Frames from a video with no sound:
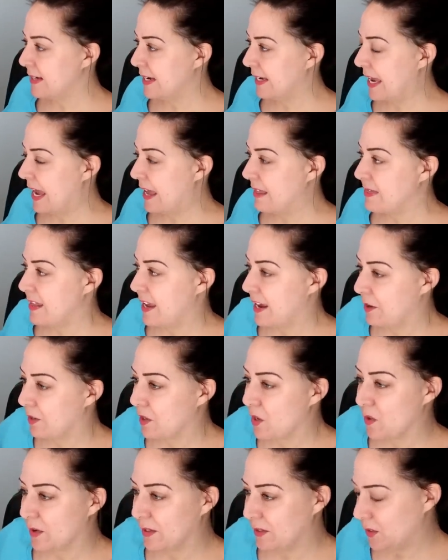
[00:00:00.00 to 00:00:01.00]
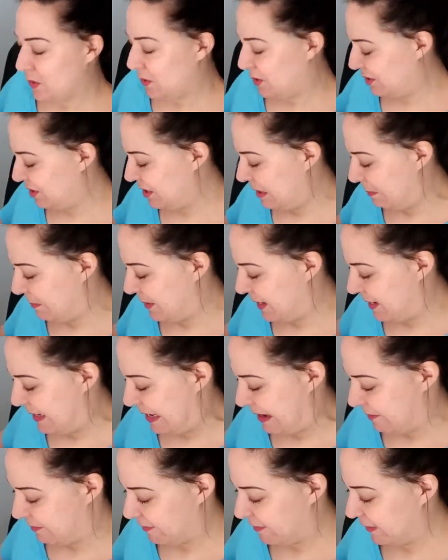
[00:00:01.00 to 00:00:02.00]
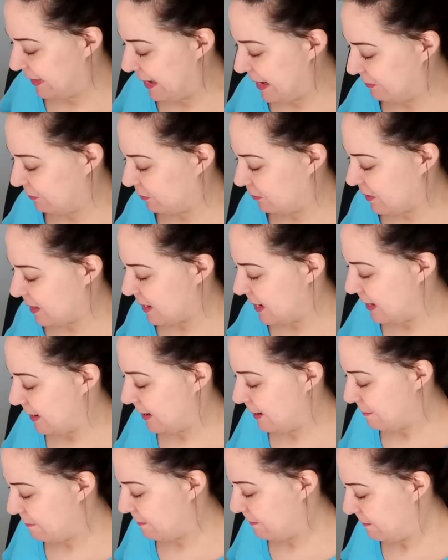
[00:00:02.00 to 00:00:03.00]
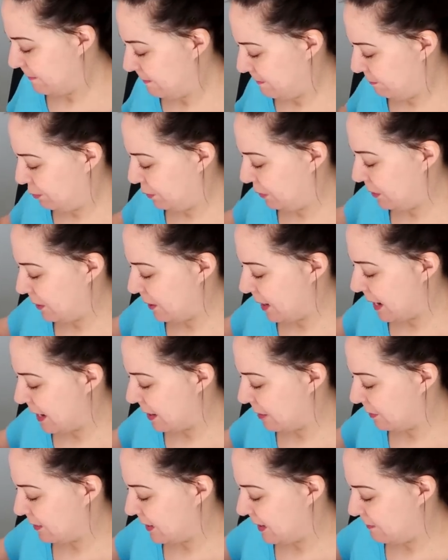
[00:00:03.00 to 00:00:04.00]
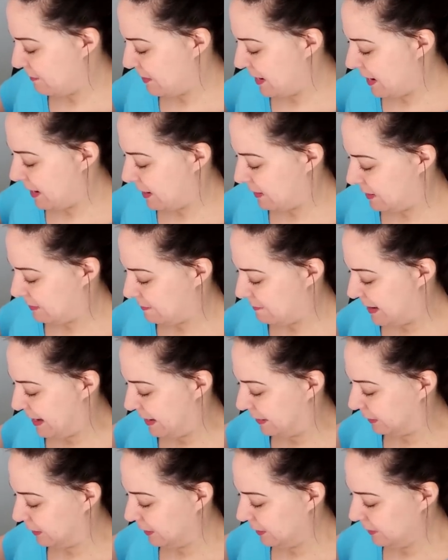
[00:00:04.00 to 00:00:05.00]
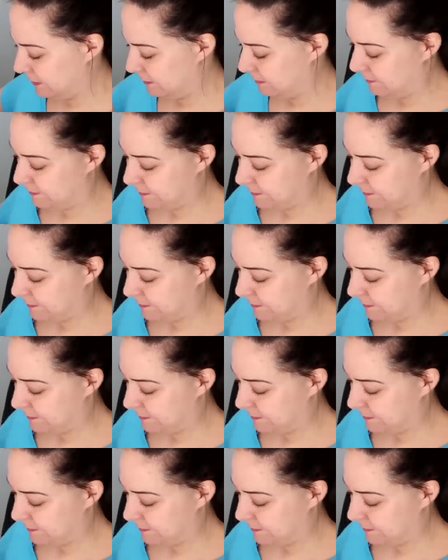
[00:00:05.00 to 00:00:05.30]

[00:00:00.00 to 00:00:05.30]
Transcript: Again, they are going to ship in a flat rate priority padded mailer.